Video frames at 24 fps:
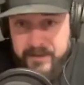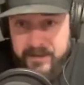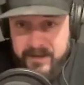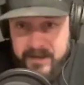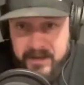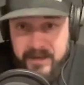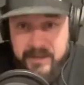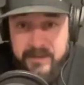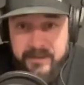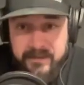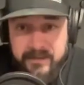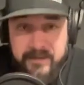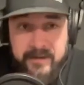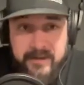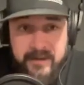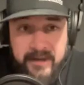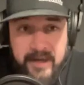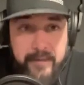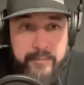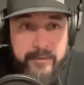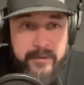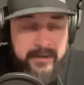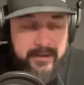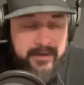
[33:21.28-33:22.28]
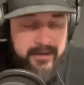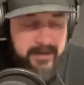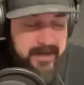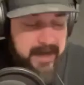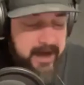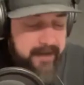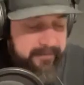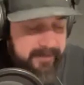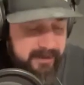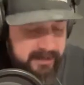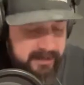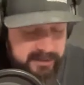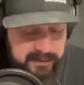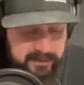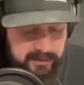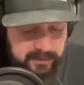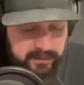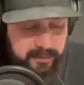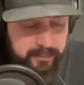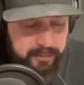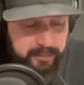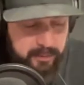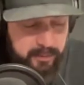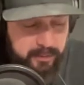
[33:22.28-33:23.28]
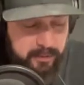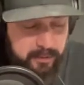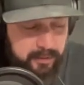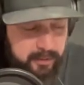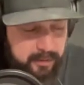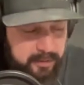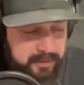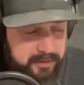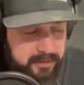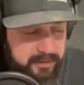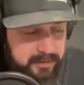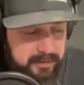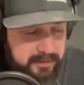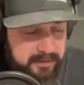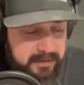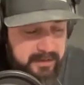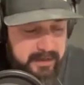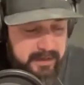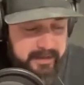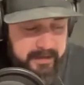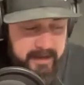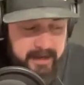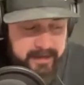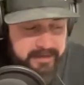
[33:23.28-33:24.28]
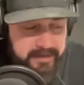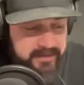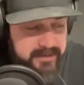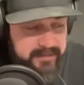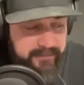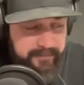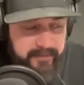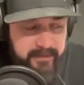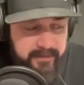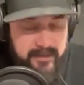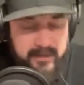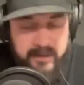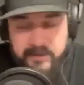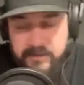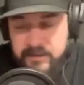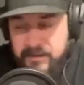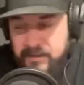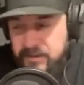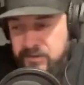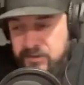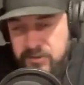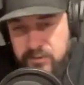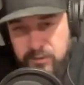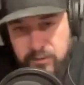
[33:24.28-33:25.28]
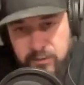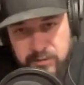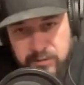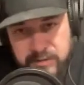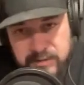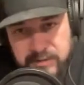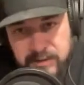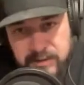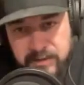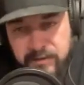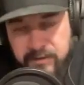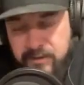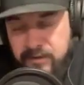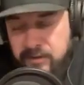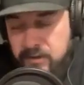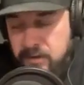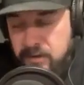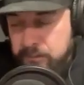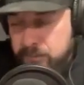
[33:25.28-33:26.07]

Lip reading: like having a short pole, I just feel like the controls there. You're